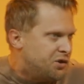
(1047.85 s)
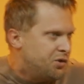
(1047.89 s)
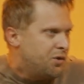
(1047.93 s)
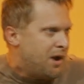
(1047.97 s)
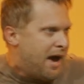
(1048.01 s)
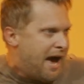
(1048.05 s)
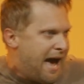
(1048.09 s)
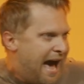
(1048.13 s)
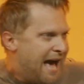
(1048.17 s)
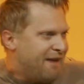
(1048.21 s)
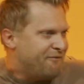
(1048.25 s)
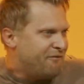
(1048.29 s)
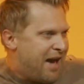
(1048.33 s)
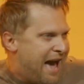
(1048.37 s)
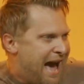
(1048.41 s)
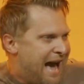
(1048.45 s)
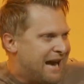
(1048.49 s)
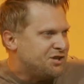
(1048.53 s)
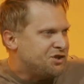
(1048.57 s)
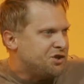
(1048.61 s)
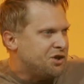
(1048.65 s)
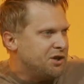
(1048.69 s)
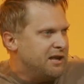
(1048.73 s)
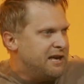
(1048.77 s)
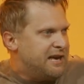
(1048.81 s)
who have
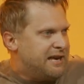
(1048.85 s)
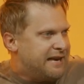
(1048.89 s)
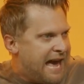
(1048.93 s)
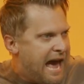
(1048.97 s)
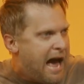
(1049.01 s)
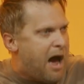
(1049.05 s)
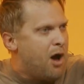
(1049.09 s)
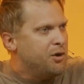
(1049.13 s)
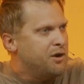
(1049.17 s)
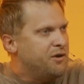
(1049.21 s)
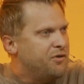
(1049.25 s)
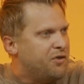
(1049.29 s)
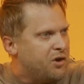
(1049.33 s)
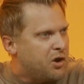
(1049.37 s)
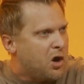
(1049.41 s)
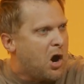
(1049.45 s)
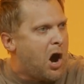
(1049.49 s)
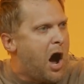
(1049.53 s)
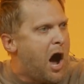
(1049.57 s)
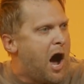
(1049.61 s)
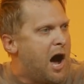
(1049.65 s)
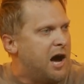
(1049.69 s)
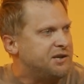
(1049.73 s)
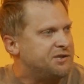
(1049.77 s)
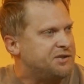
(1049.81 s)
actually counted the
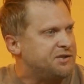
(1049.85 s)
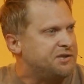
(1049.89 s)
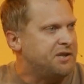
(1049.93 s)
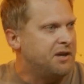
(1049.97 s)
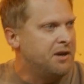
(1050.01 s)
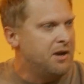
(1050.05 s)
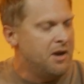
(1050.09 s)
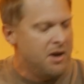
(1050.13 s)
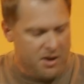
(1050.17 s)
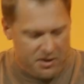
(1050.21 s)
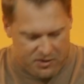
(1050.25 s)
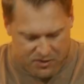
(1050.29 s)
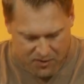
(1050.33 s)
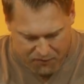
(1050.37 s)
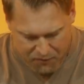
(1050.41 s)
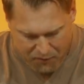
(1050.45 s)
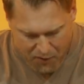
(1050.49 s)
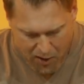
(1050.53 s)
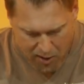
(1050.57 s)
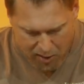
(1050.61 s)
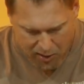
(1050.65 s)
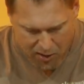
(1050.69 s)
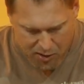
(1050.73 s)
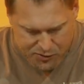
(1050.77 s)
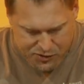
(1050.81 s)
cost to
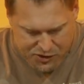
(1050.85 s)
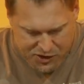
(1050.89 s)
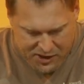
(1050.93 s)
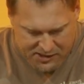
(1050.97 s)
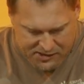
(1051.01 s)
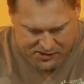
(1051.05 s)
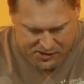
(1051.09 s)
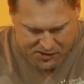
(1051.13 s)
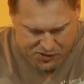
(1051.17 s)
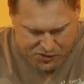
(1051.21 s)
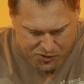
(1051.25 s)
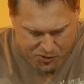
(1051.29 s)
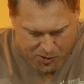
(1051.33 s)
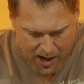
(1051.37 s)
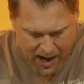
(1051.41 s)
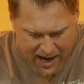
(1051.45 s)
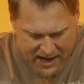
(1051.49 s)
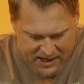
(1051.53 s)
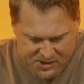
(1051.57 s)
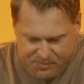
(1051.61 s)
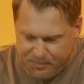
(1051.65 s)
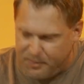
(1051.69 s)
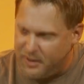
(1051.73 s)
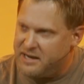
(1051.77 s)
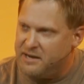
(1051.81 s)
follow Jesus
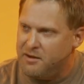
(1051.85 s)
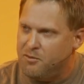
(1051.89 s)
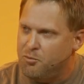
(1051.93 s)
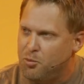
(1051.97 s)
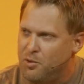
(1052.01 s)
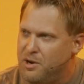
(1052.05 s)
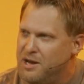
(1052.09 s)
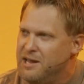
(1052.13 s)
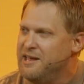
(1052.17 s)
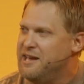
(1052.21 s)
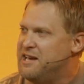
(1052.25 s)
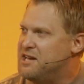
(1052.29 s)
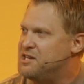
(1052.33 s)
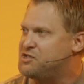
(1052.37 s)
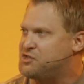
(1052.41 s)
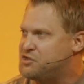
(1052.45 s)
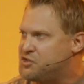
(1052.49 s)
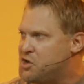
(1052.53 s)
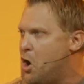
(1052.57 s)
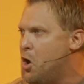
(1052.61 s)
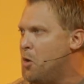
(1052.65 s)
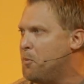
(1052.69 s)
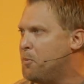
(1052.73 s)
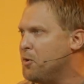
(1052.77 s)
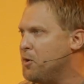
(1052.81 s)
Christ, but really a
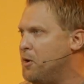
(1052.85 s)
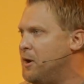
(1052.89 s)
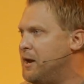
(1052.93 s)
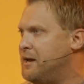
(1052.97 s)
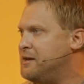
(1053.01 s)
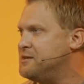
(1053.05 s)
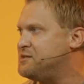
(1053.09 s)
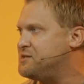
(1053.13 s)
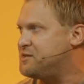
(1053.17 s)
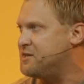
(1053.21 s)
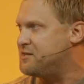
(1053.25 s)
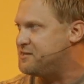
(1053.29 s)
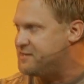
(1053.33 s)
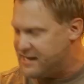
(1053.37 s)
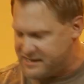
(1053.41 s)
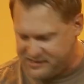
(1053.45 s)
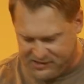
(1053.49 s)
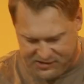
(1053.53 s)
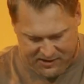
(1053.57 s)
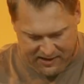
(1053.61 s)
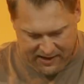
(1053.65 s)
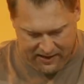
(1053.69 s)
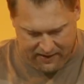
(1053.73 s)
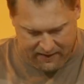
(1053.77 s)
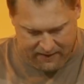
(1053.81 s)
sobering
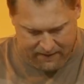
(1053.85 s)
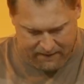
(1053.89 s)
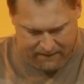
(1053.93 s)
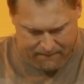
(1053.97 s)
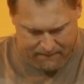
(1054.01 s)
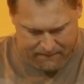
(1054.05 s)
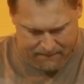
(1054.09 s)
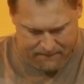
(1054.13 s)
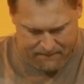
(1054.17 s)
statistic.